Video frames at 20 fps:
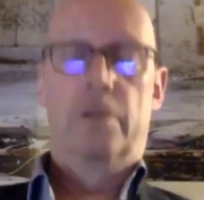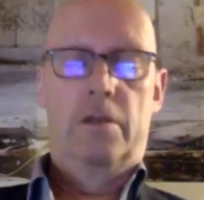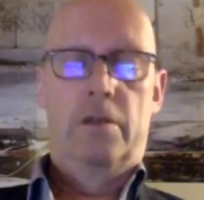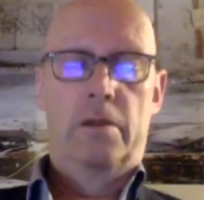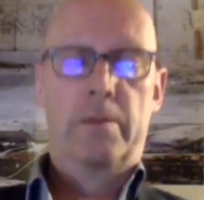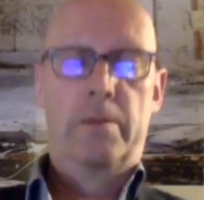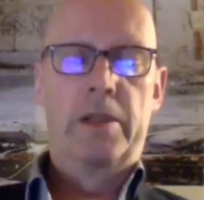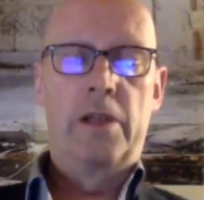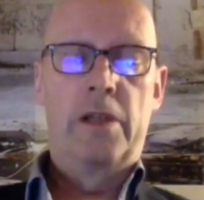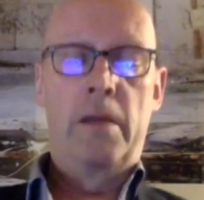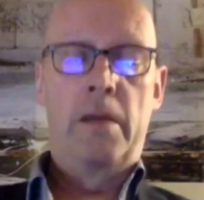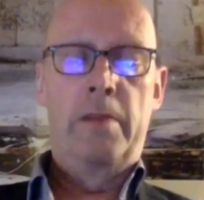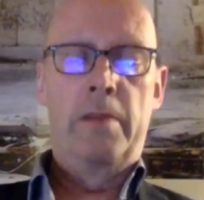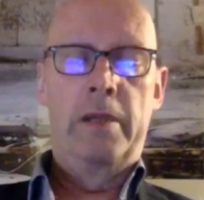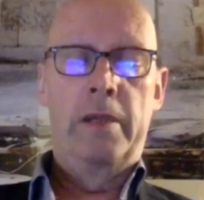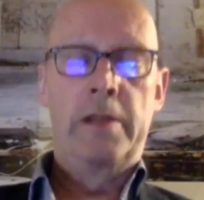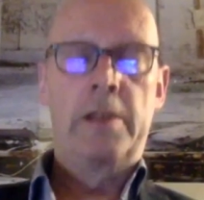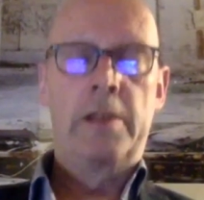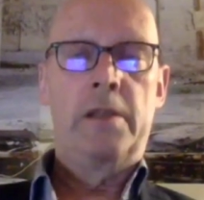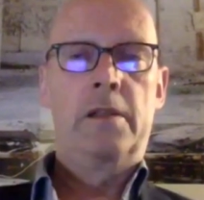the
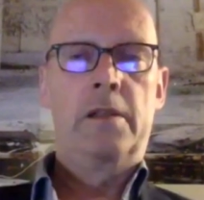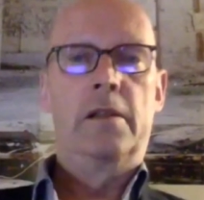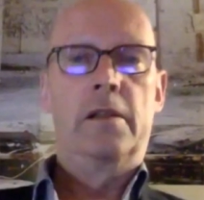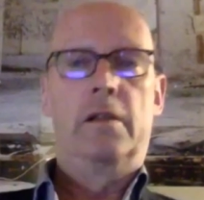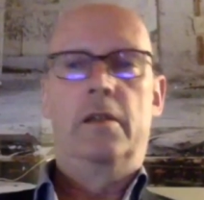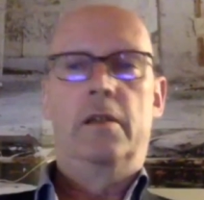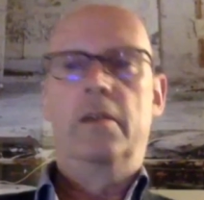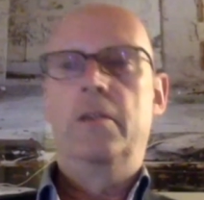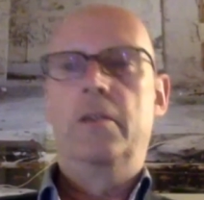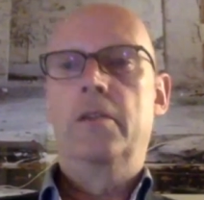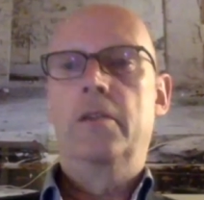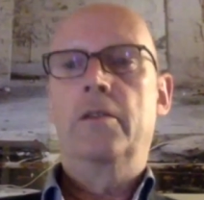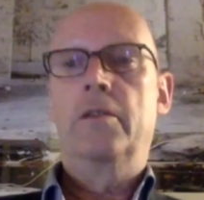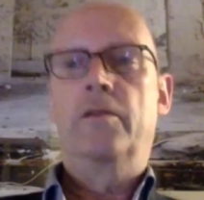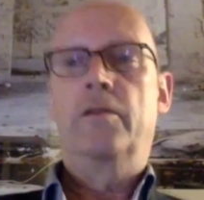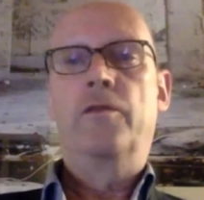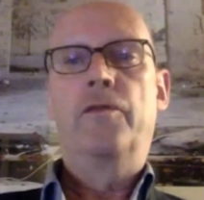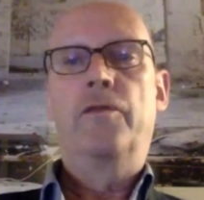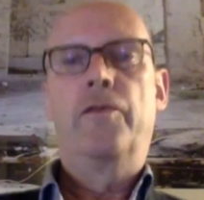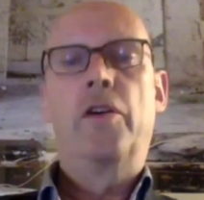metropolis,
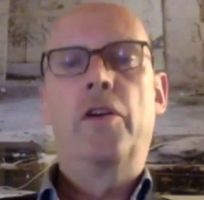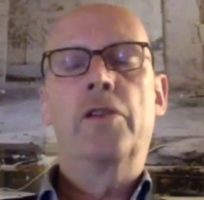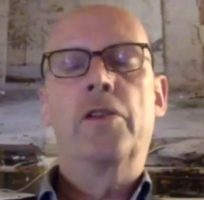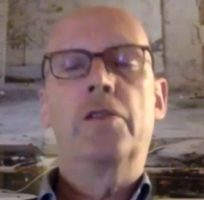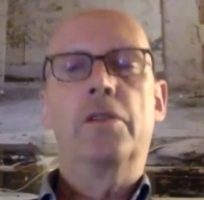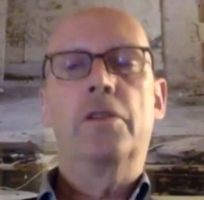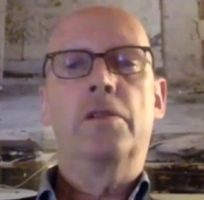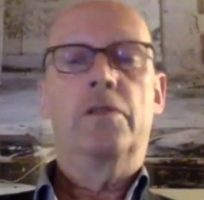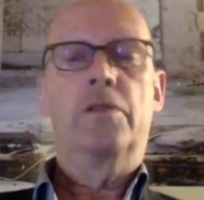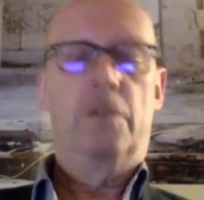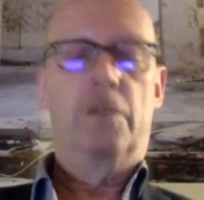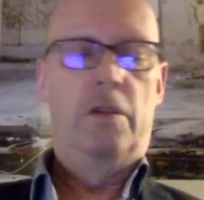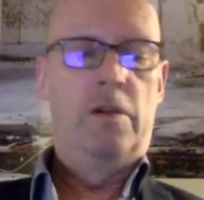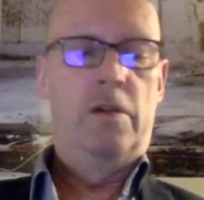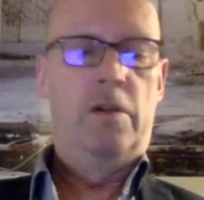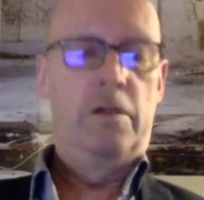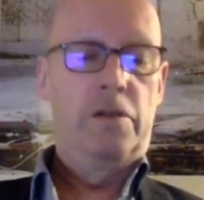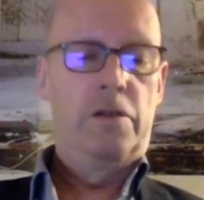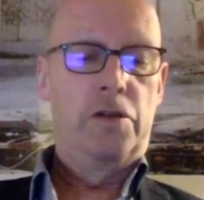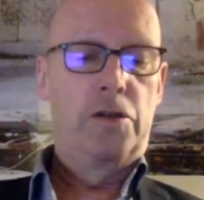functions
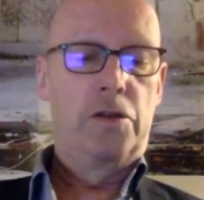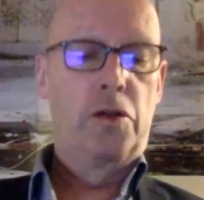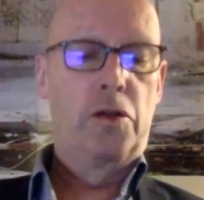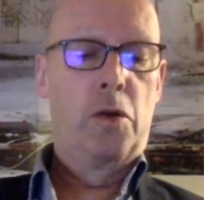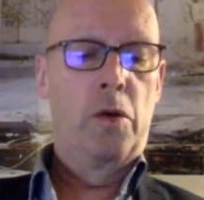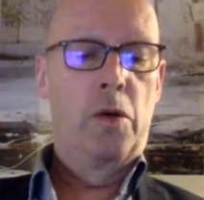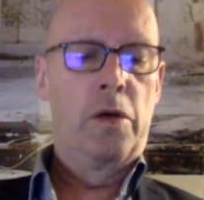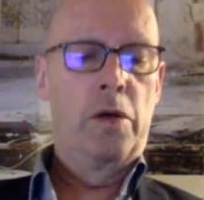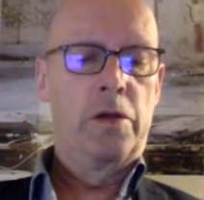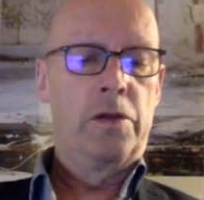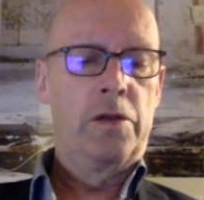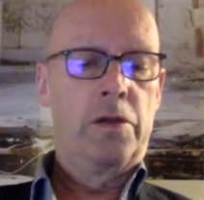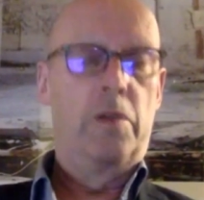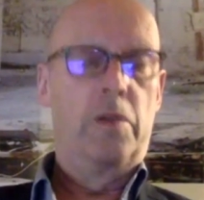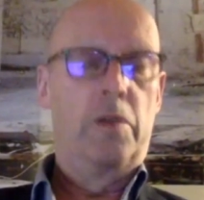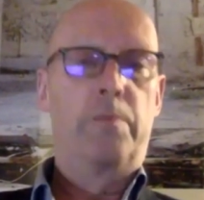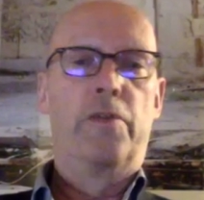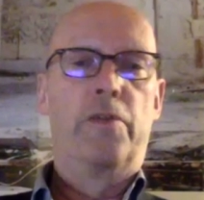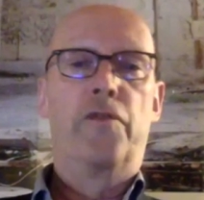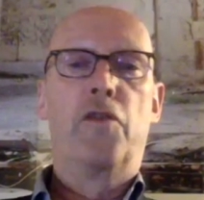or scores
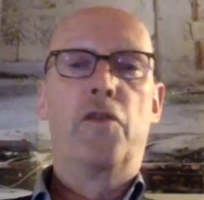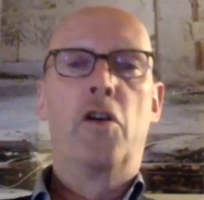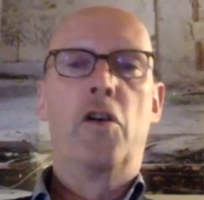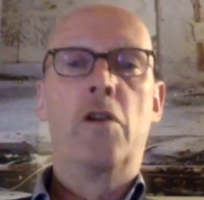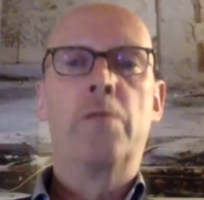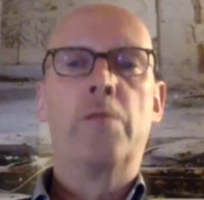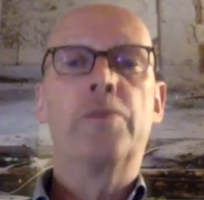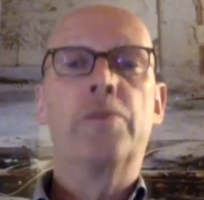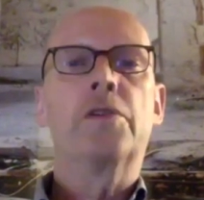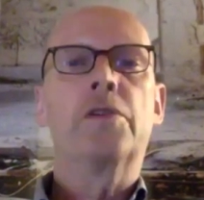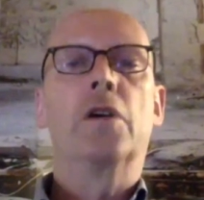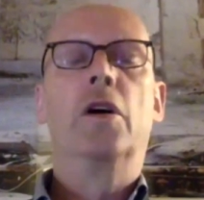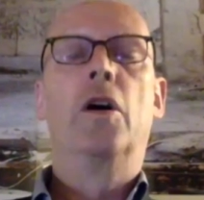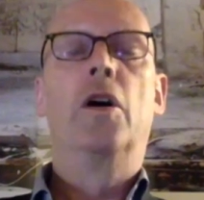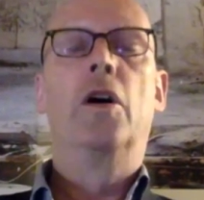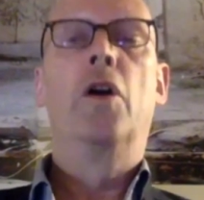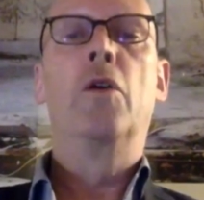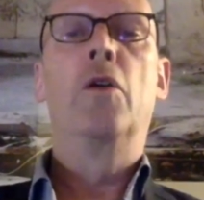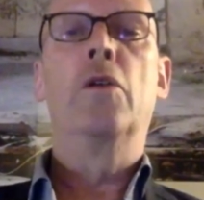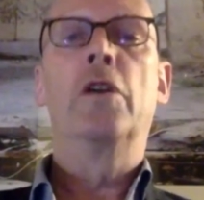or performs a
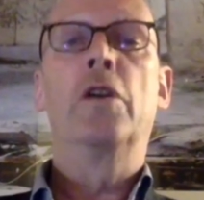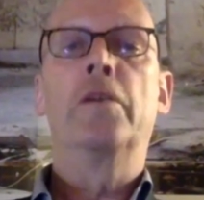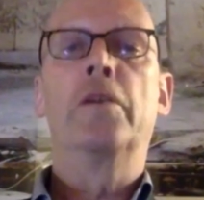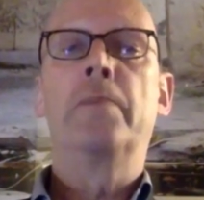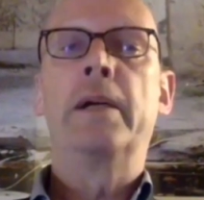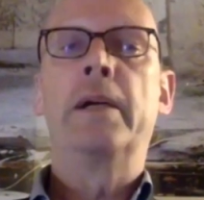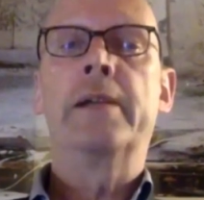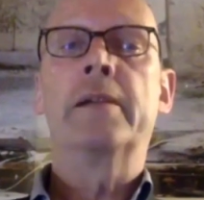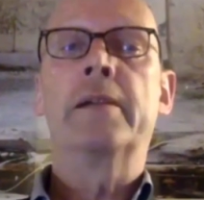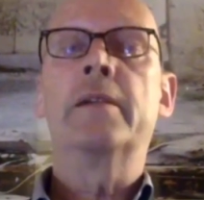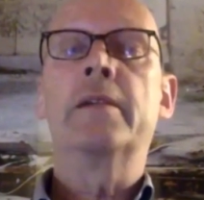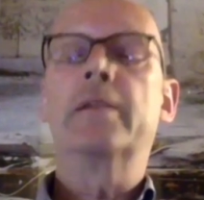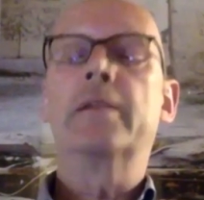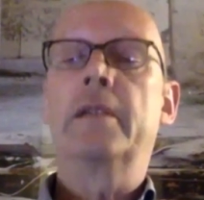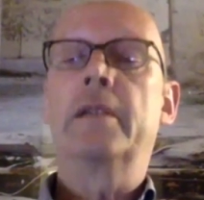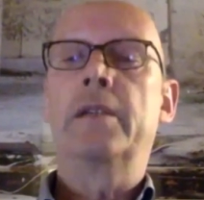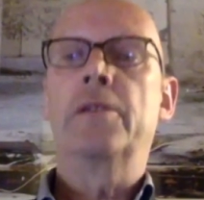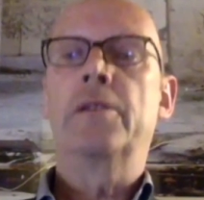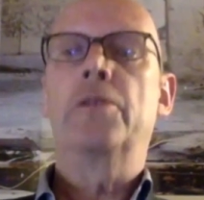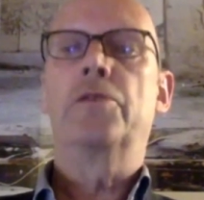whole lot better
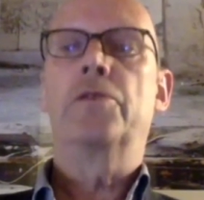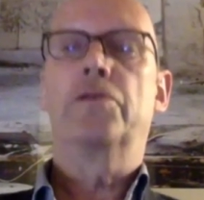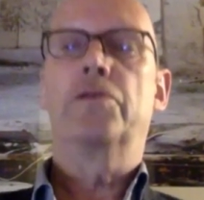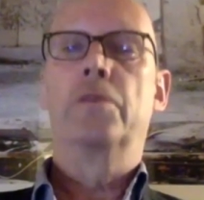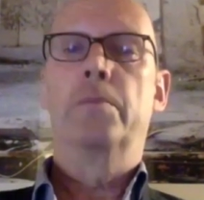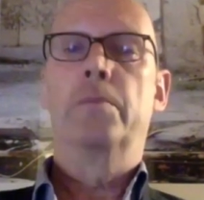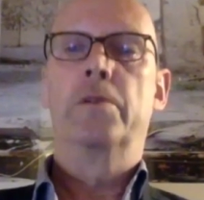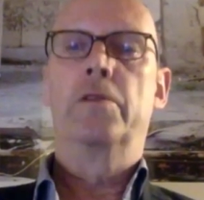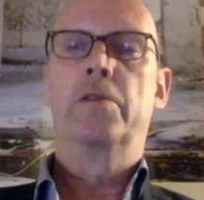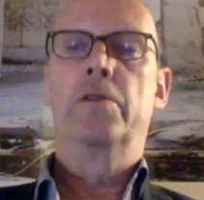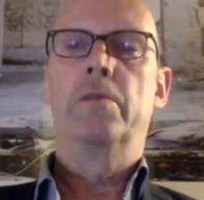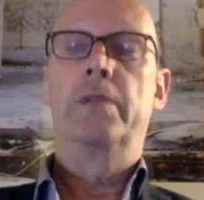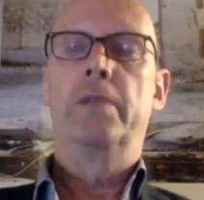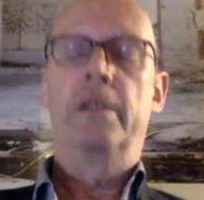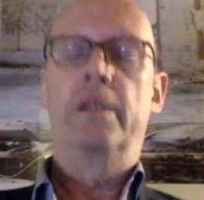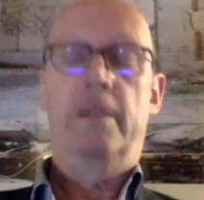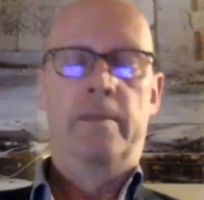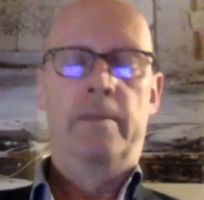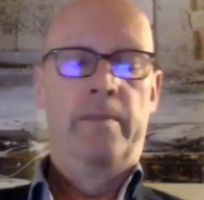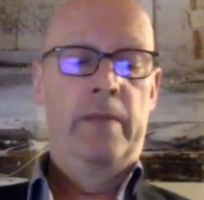than
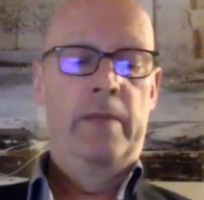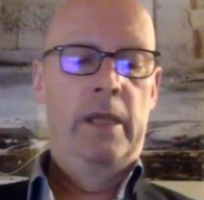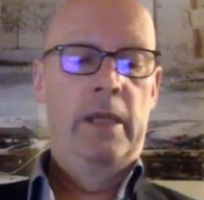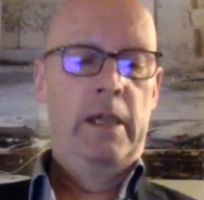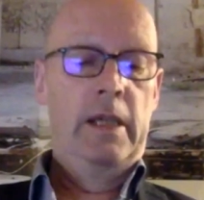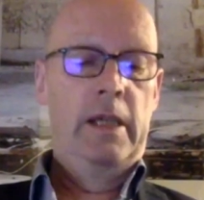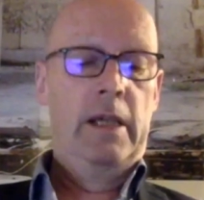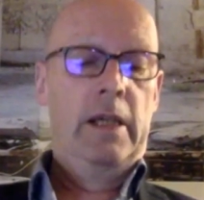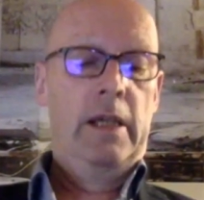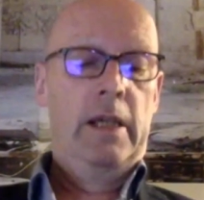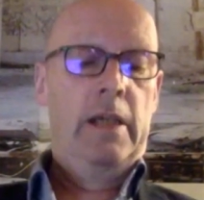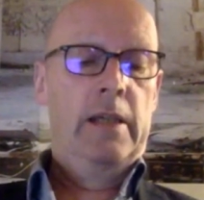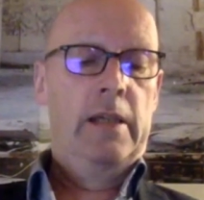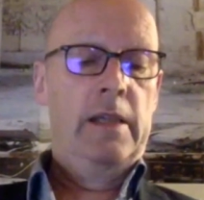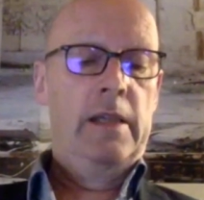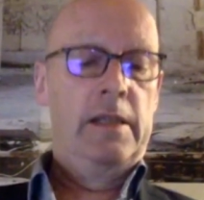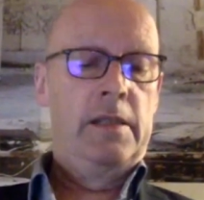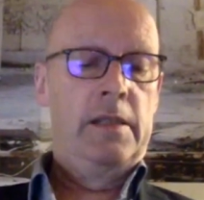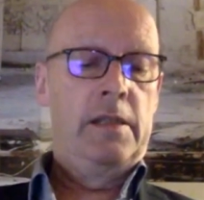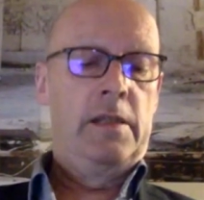suburbia.
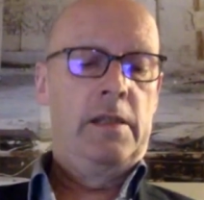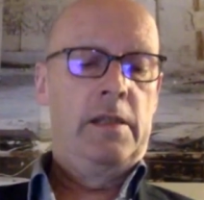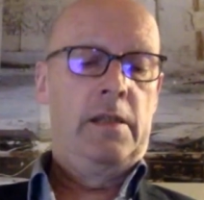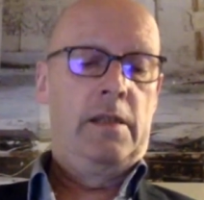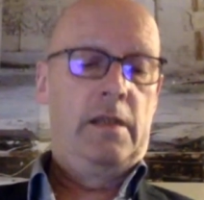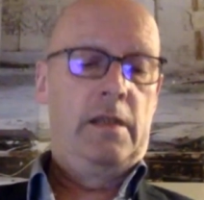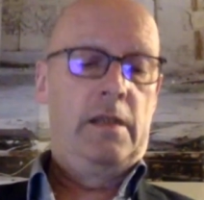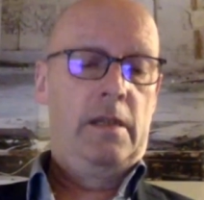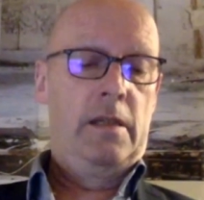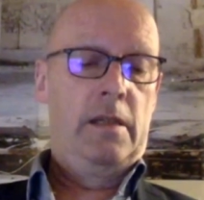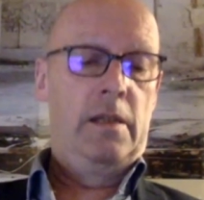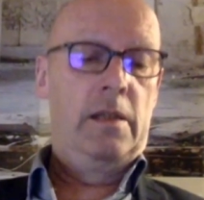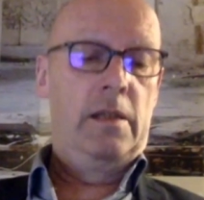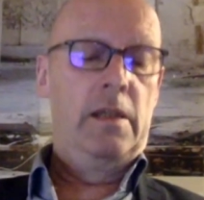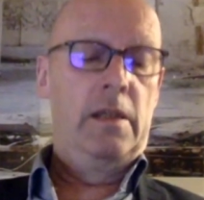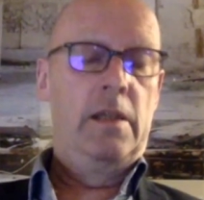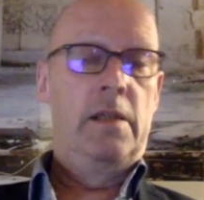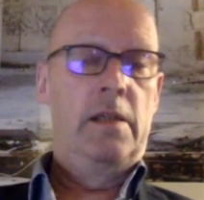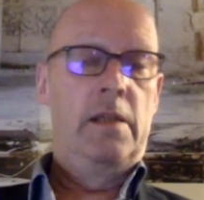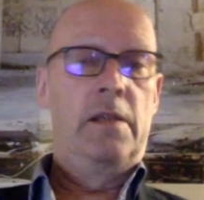This
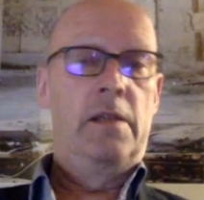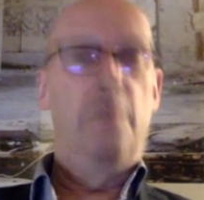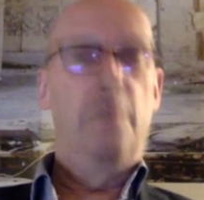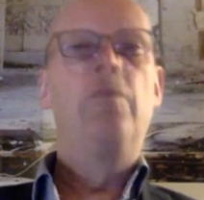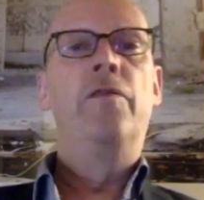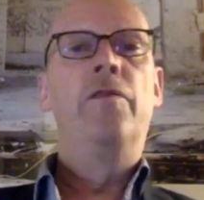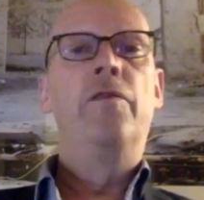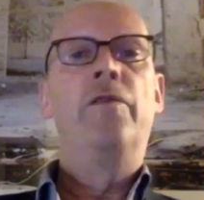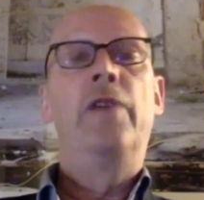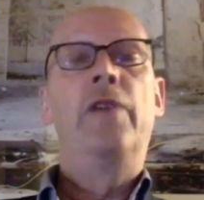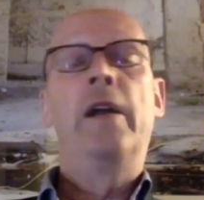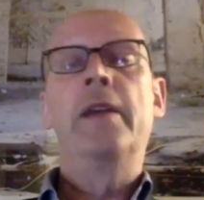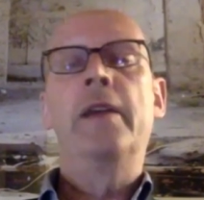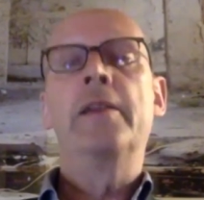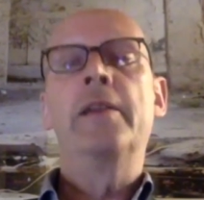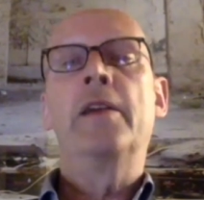is very